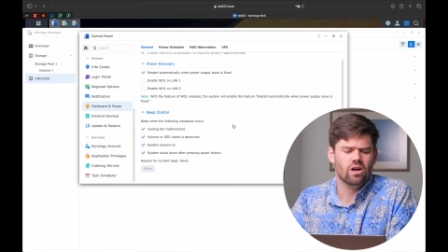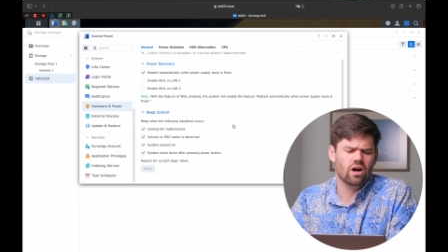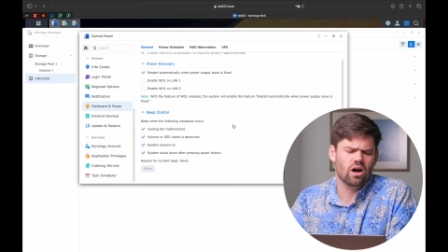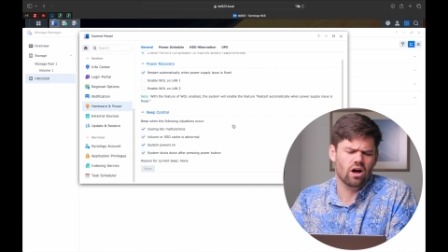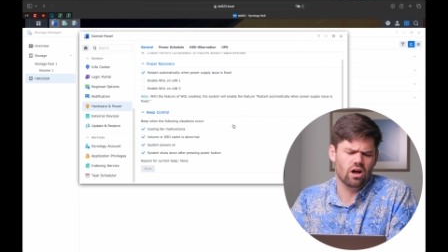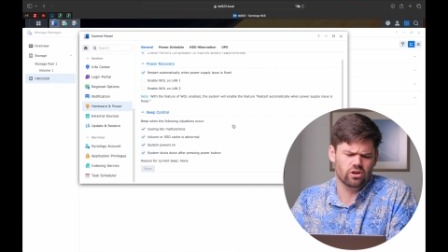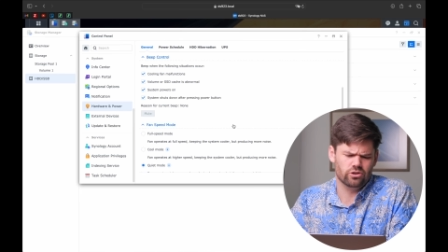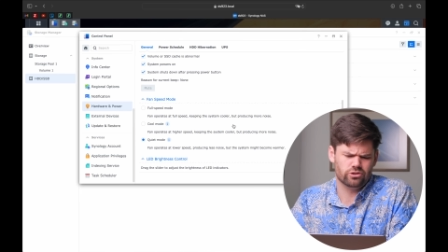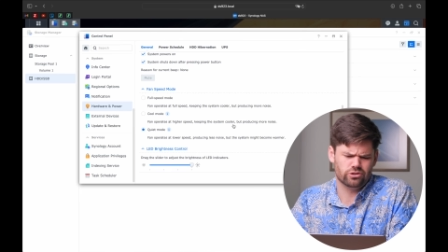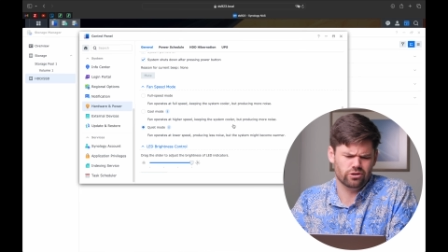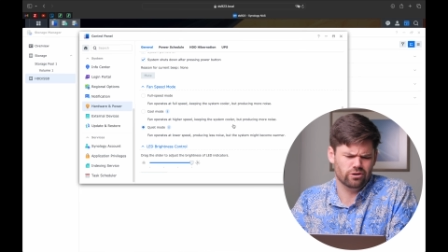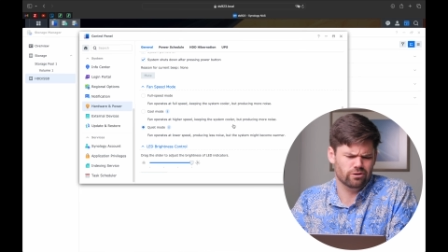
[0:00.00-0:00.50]

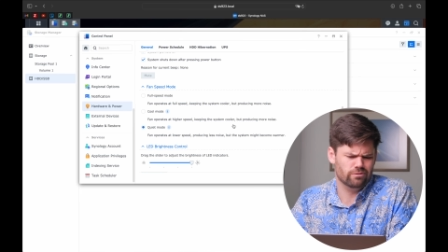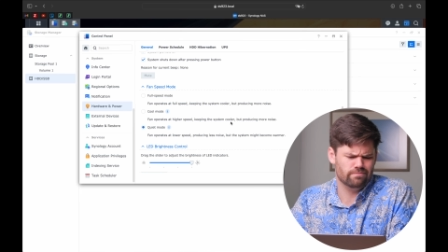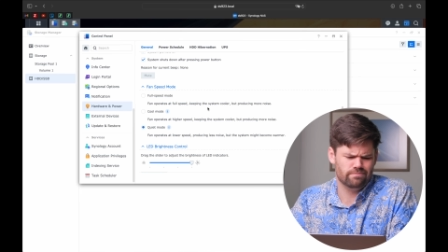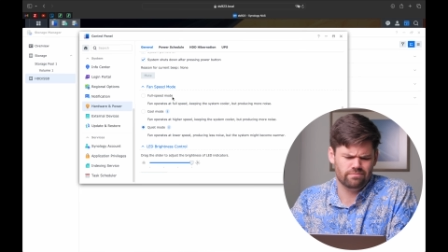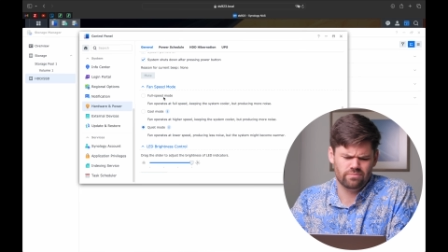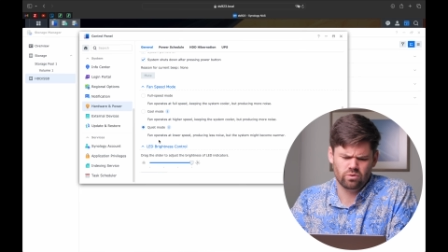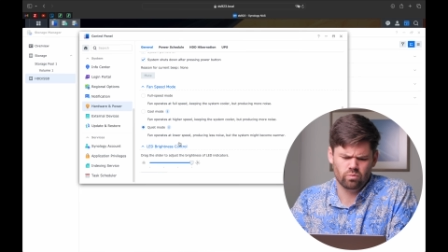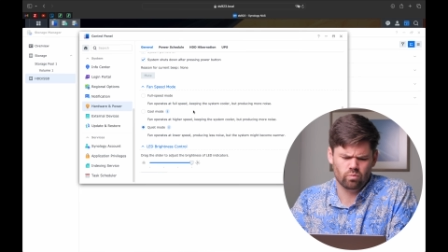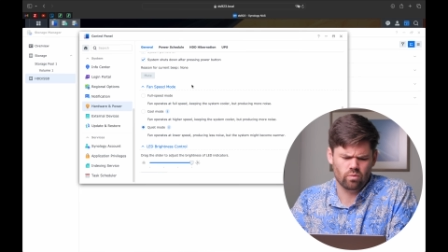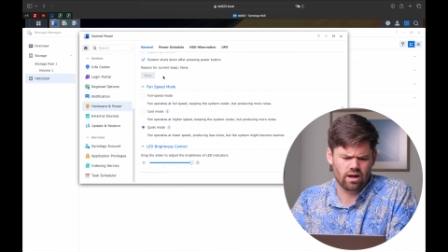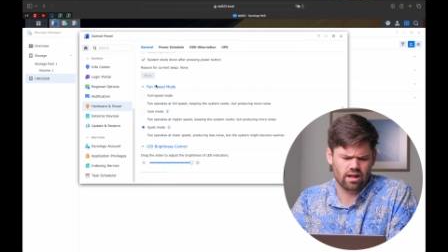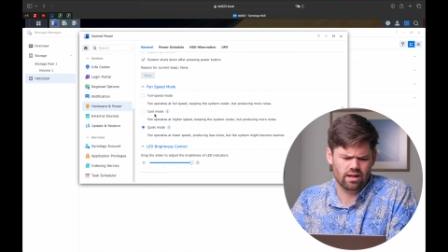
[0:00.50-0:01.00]
Also,
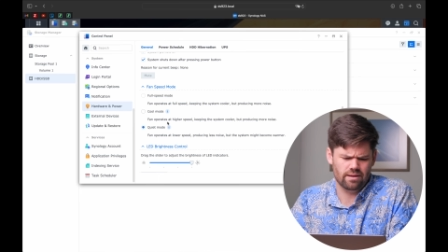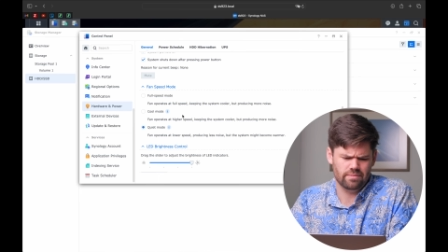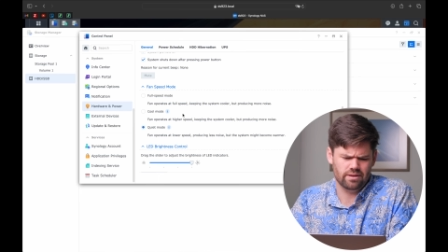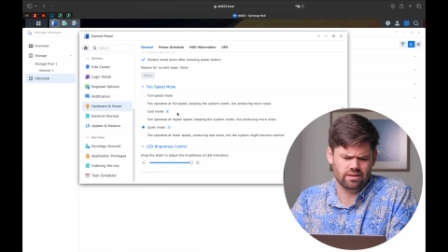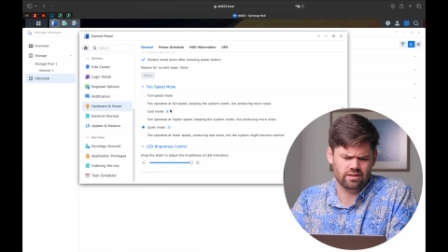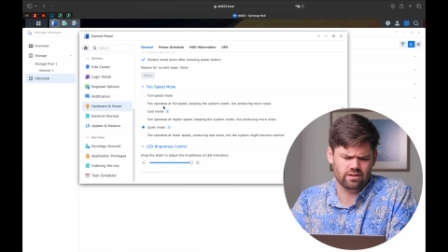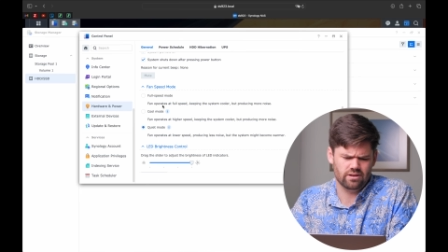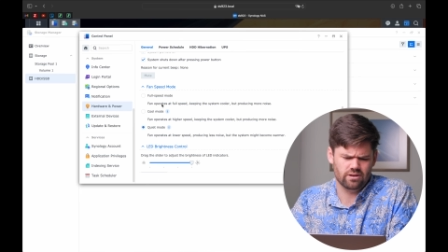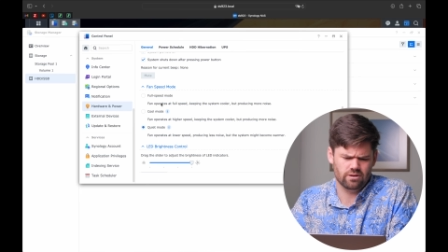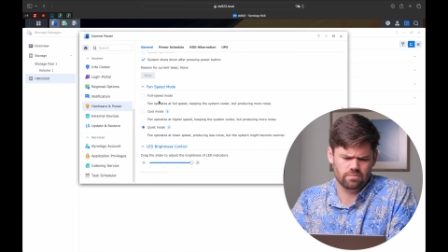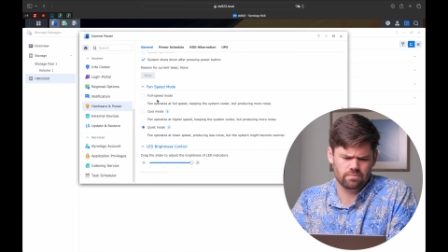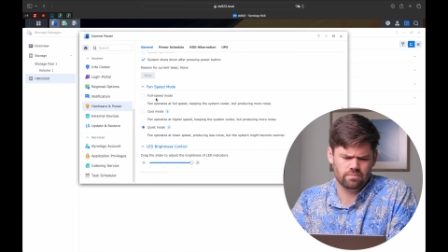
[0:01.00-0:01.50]
while I'm
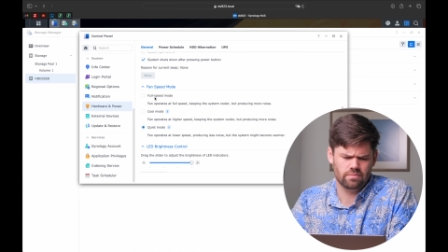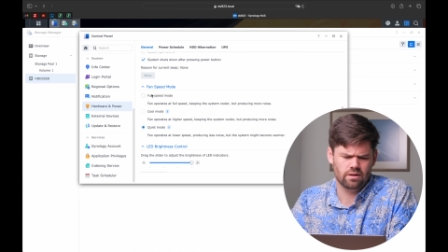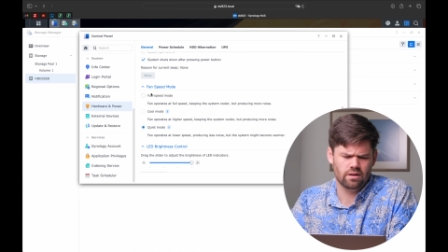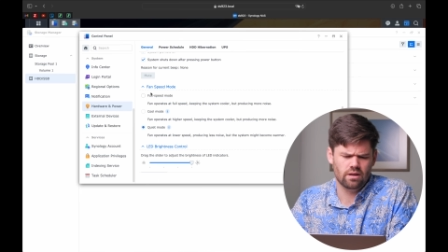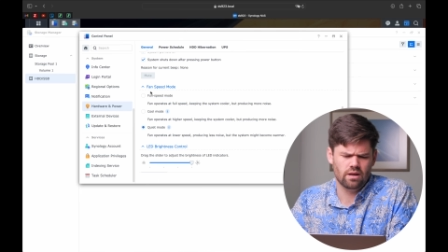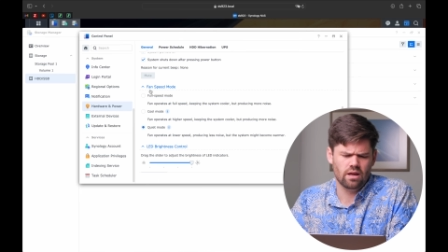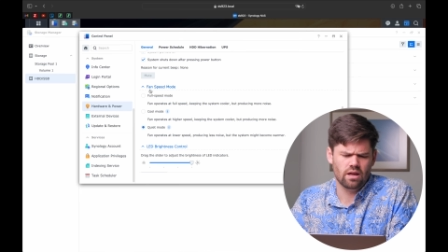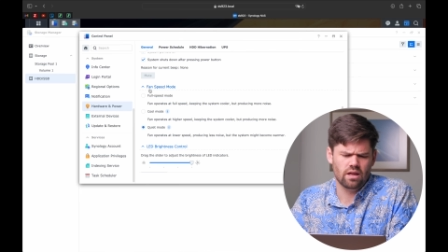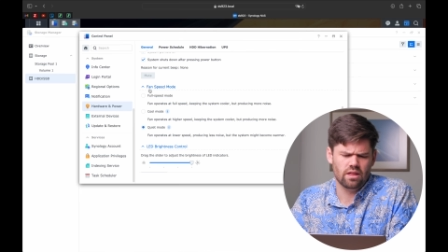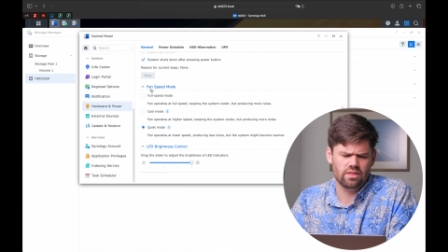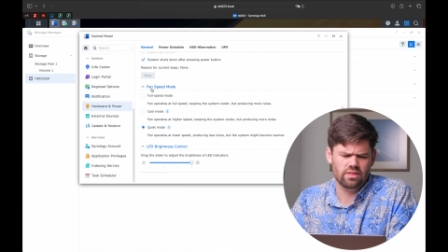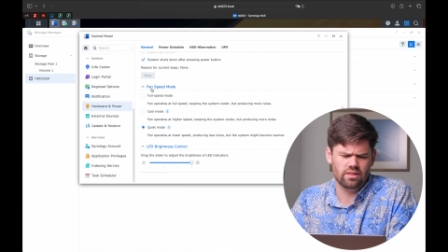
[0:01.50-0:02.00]
in here,
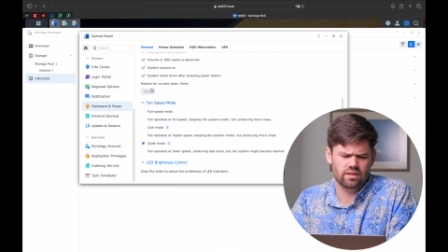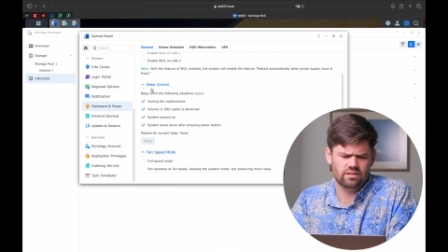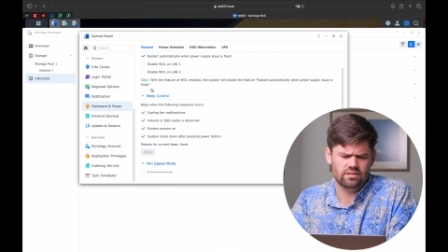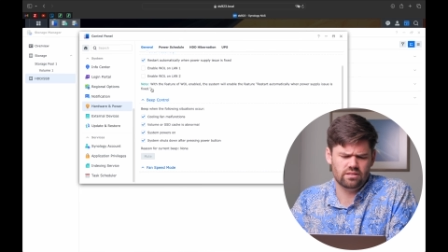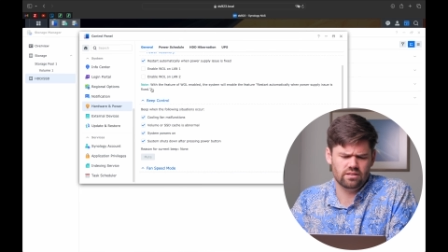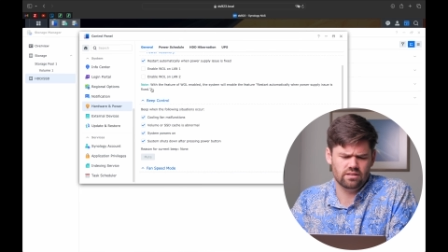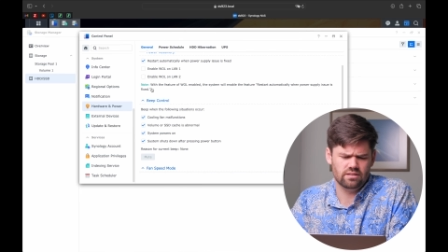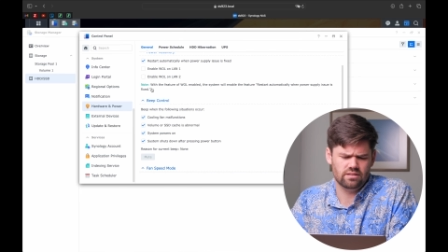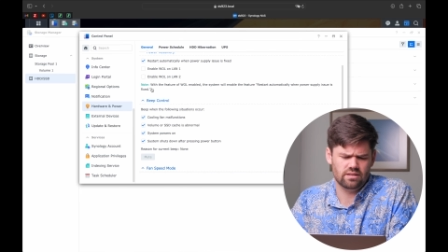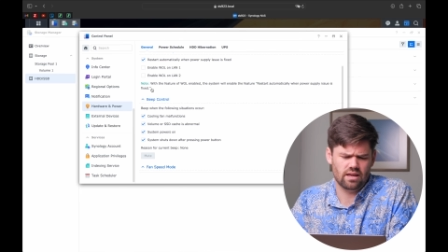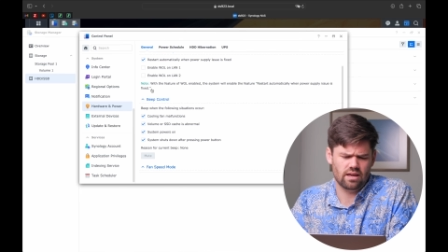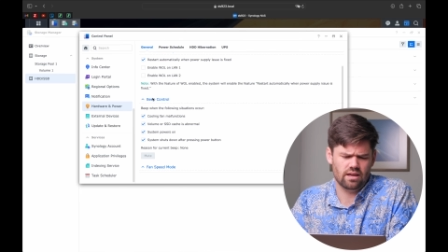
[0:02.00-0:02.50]
this
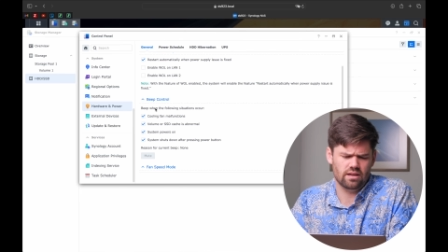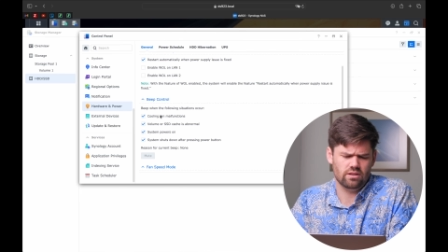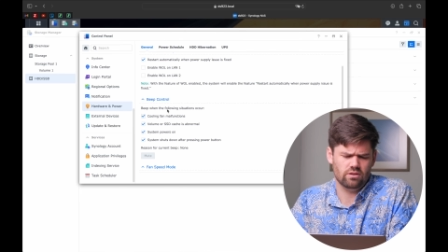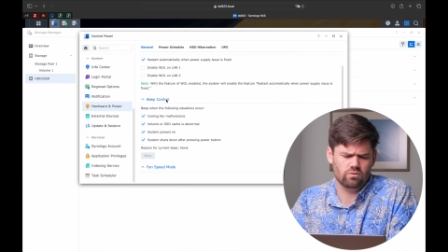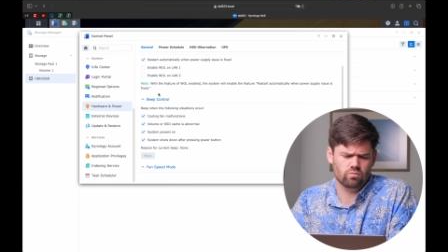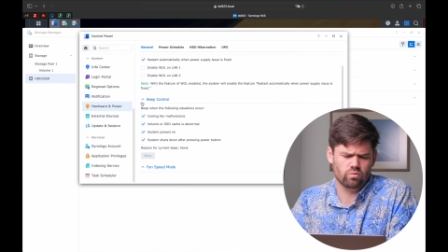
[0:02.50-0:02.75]
is a